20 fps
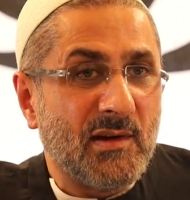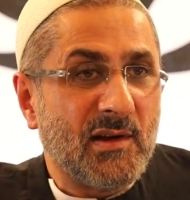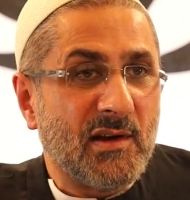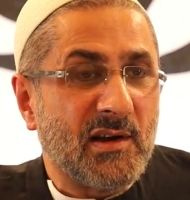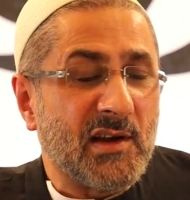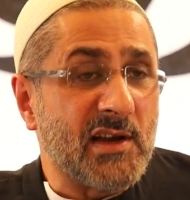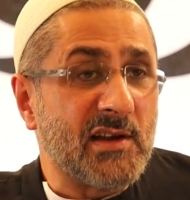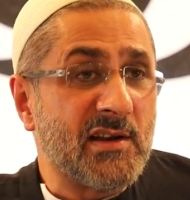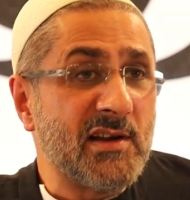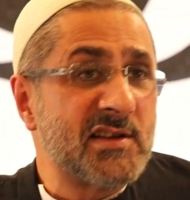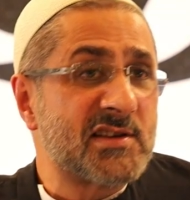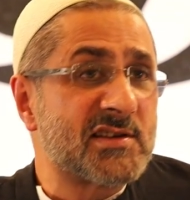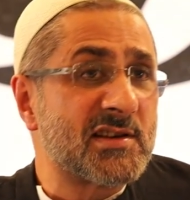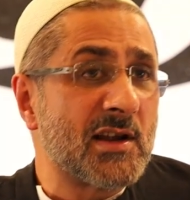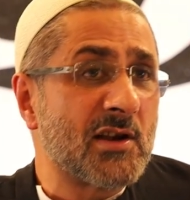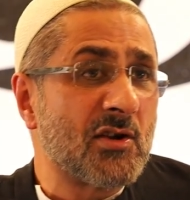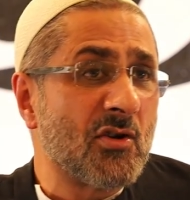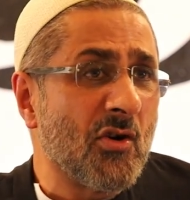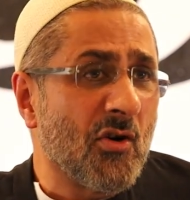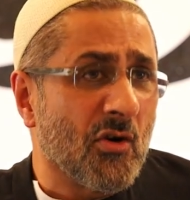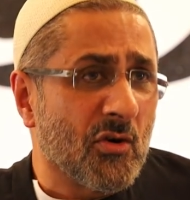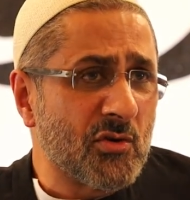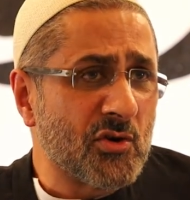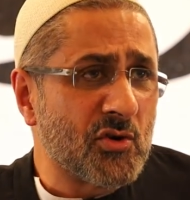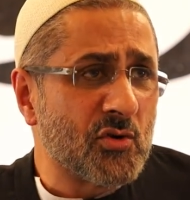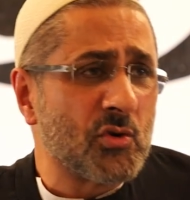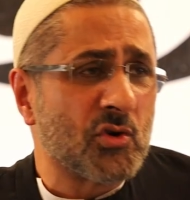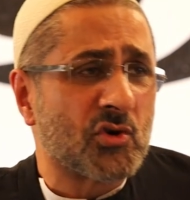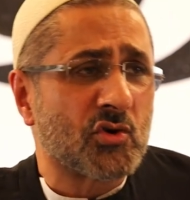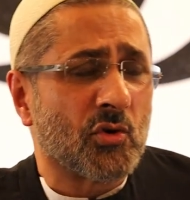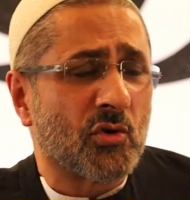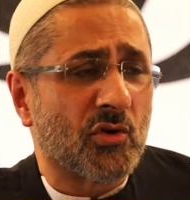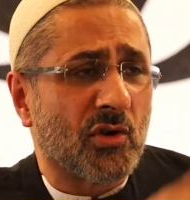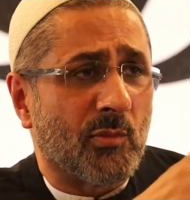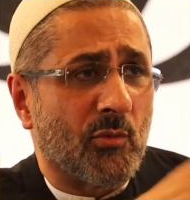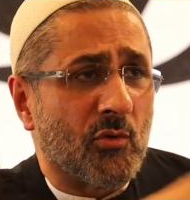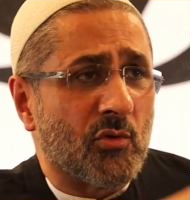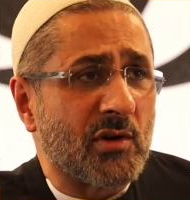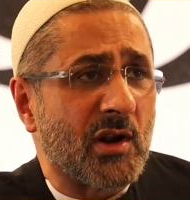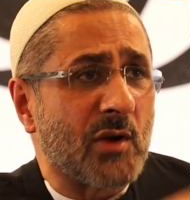He didn't say, no, you saw the
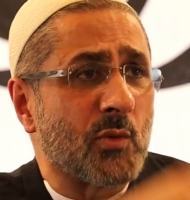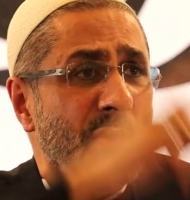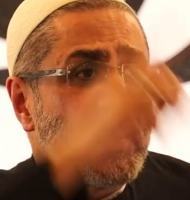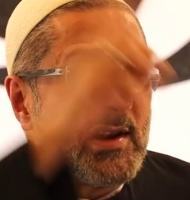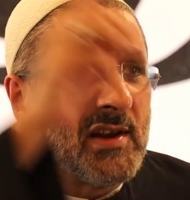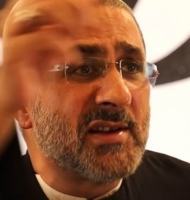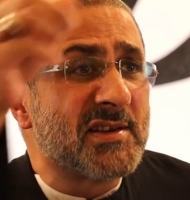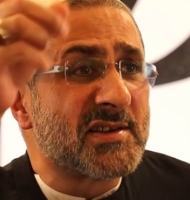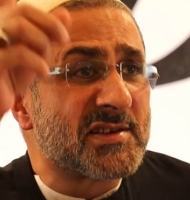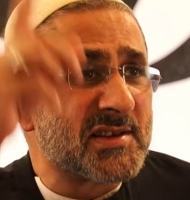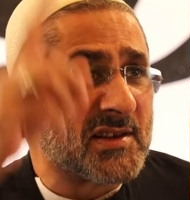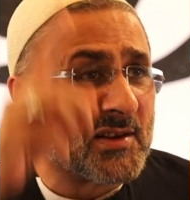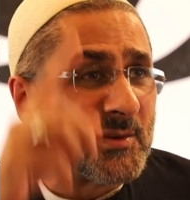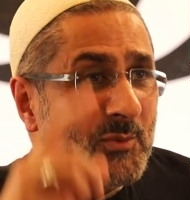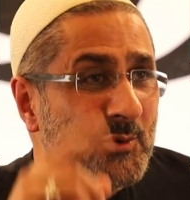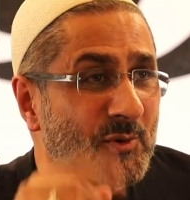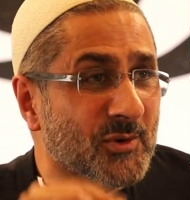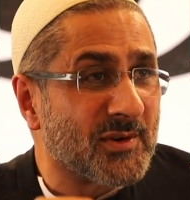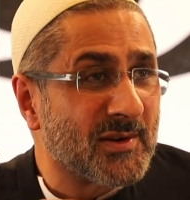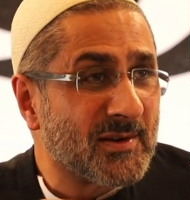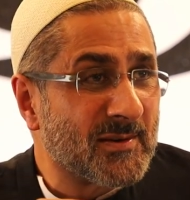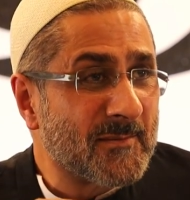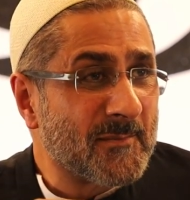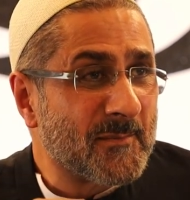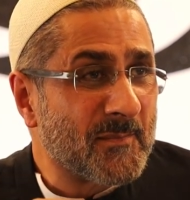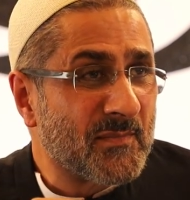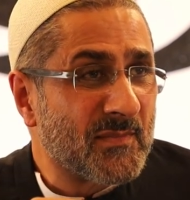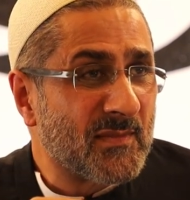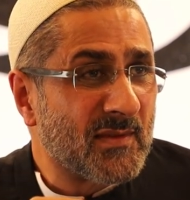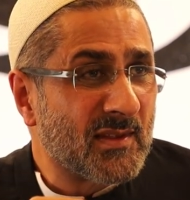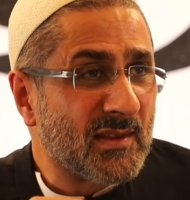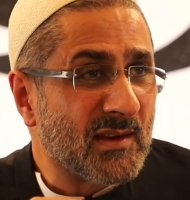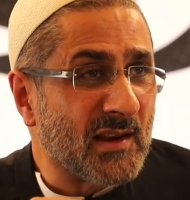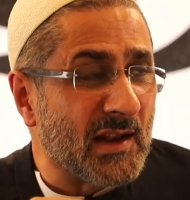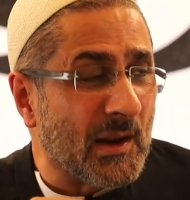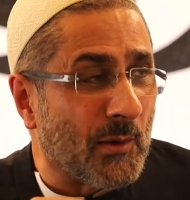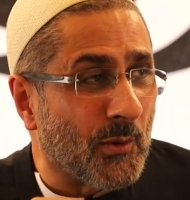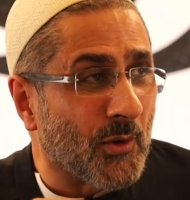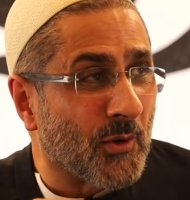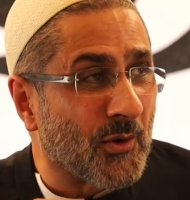moon and we didn't see the moon
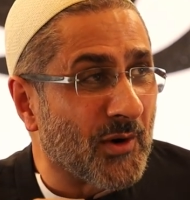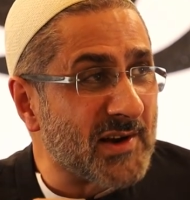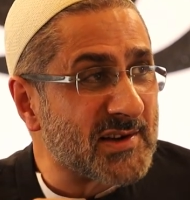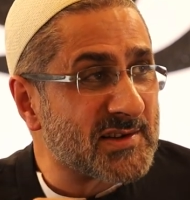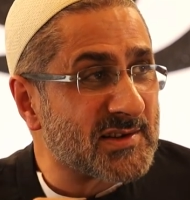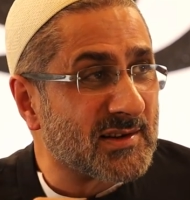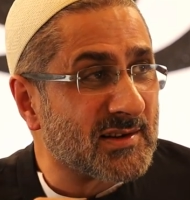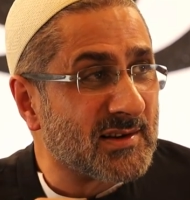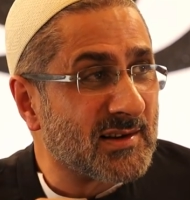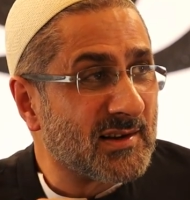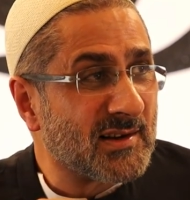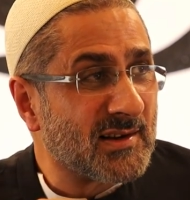in our horizon.